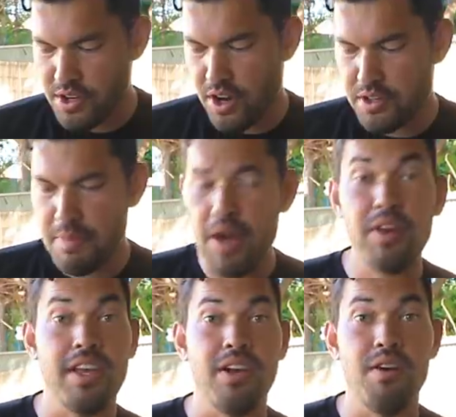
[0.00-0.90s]
Charles
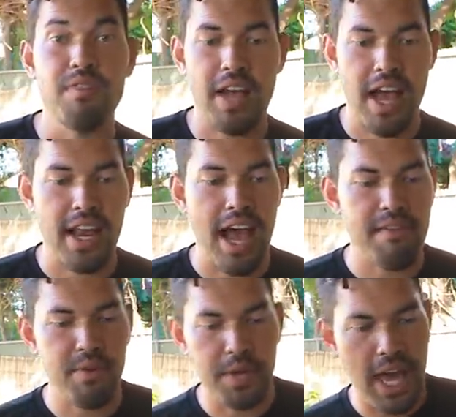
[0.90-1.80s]
Malkey, over at
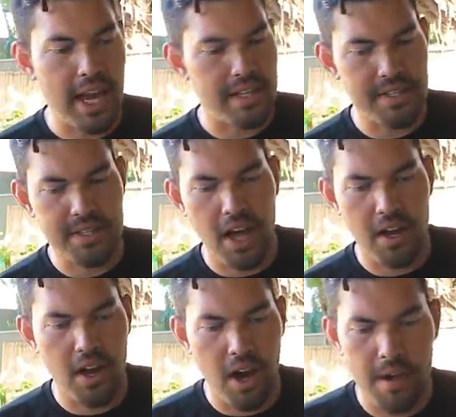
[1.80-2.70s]

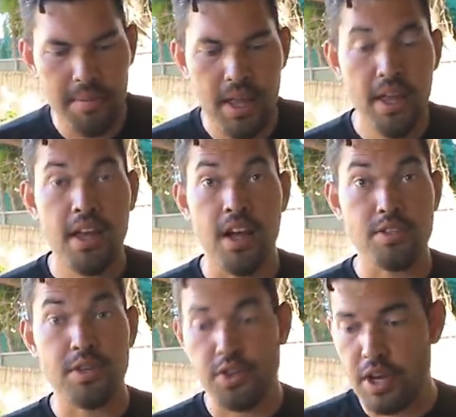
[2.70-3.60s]
ivyorganics.com.
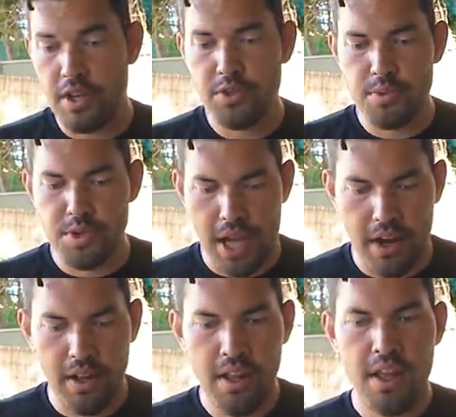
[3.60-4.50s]
Also has a great YouTube channel.